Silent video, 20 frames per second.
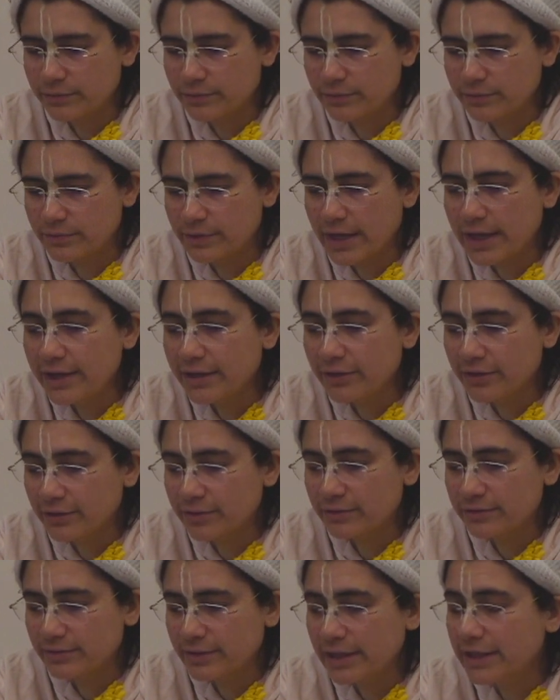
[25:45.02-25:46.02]
they
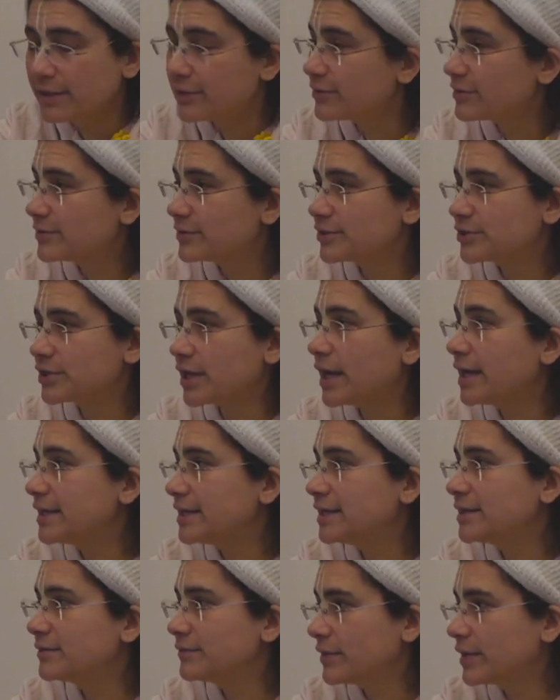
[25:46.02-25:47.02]
are
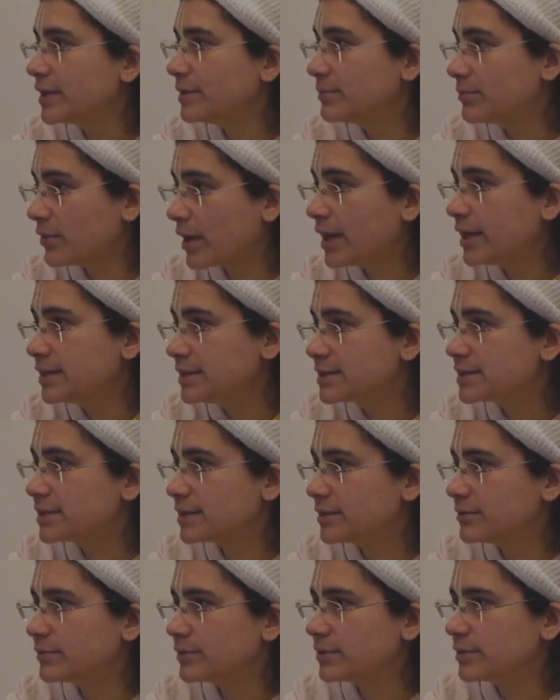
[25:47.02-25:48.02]
shining very
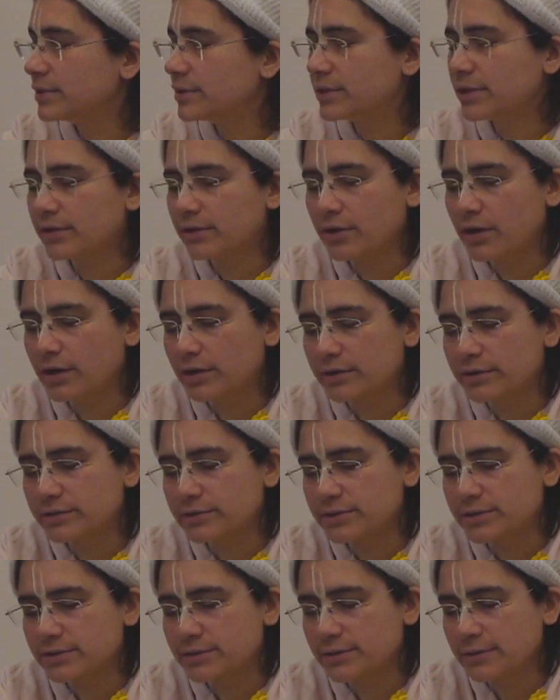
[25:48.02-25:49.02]
brightly within their
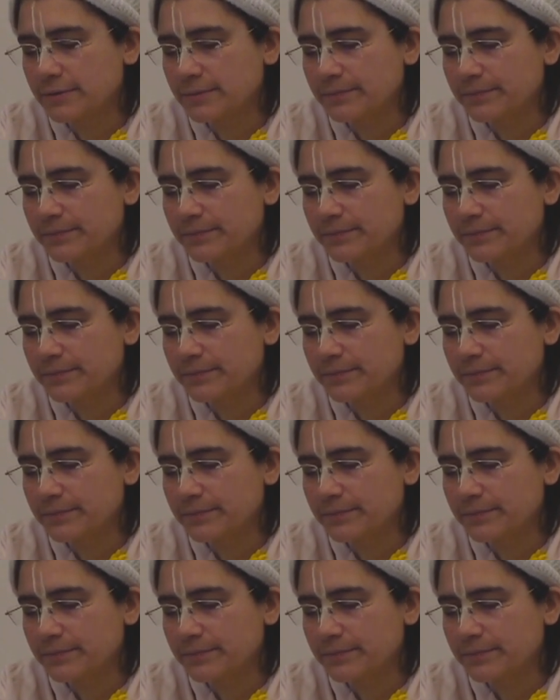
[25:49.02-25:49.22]
hearts.